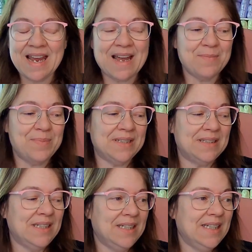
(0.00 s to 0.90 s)
I've been
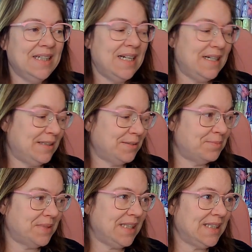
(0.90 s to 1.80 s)
a
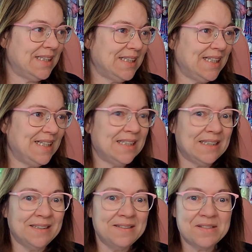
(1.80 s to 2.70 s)
little
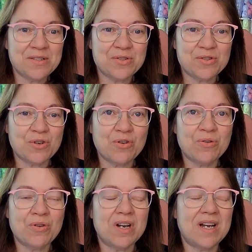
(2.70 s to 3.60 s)
ill,
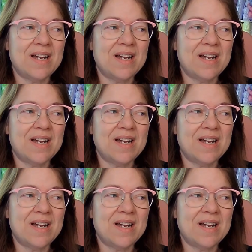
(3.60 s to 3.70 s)
so